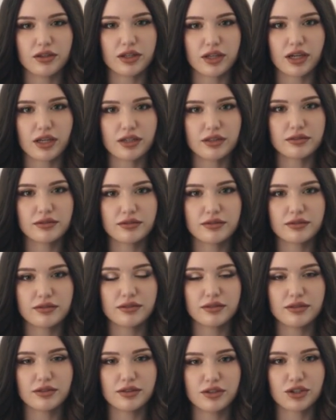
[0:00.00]
like I
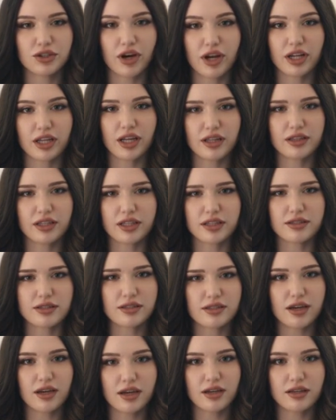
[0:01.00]
trying to get things
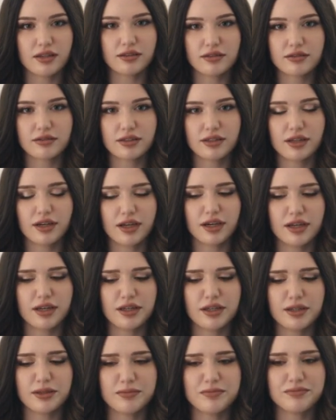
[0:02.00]
done.
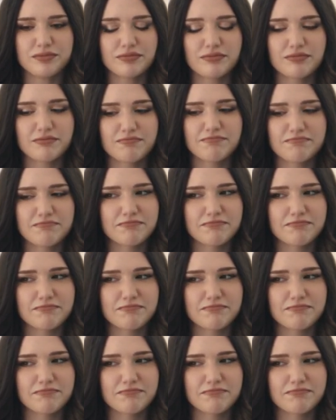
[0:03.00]
Um,